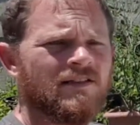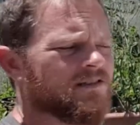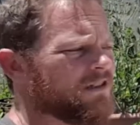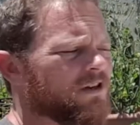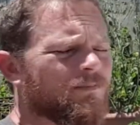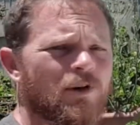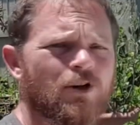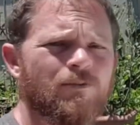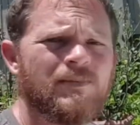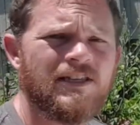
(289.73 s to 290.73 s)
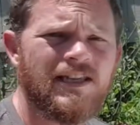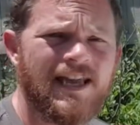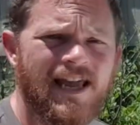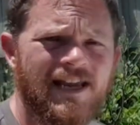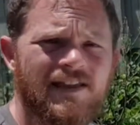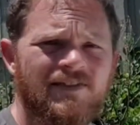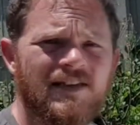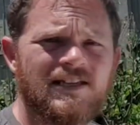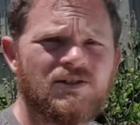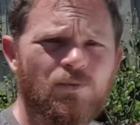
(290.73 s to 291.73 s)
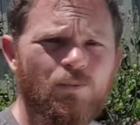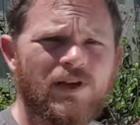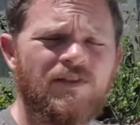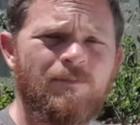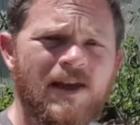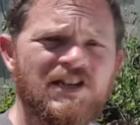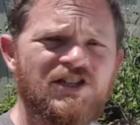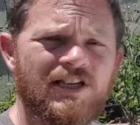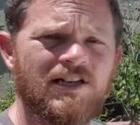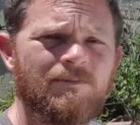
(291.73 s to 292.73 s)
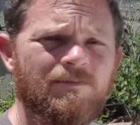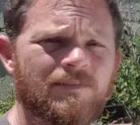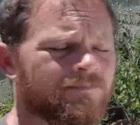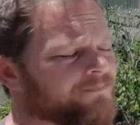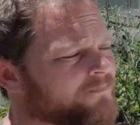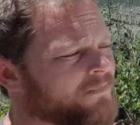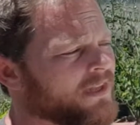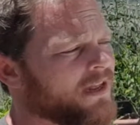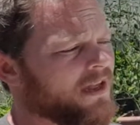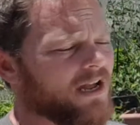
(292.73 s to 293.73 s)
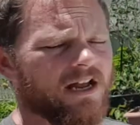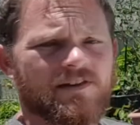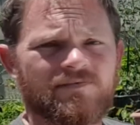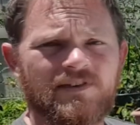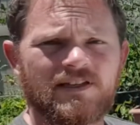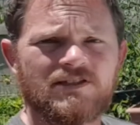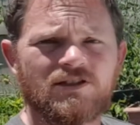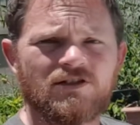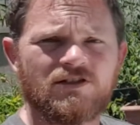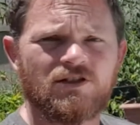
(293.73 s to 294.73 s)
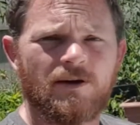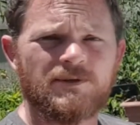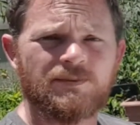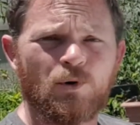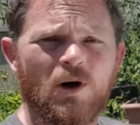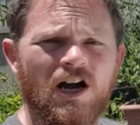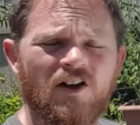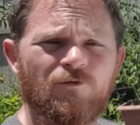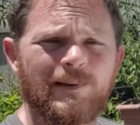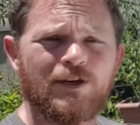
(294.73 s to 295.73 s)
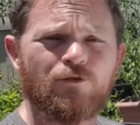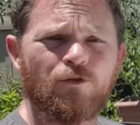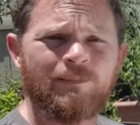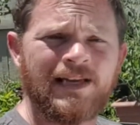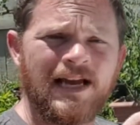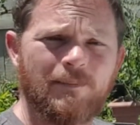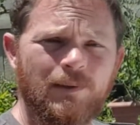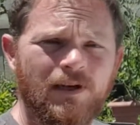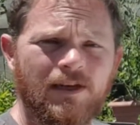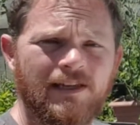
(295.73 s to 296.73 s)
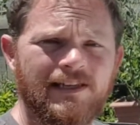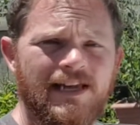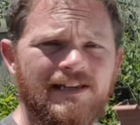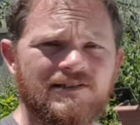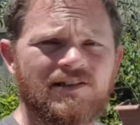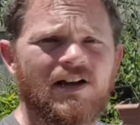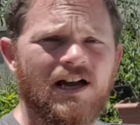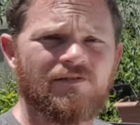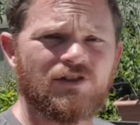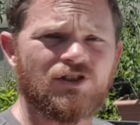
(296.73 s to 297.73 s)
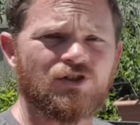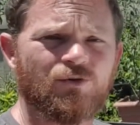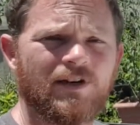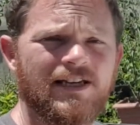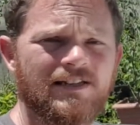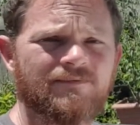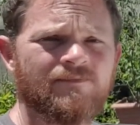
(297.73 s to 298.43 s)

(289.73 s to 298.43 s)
Solid bottom. You can get these with mesh in them. That's to stop small hive beetle from being able to get into the hive and destroy it.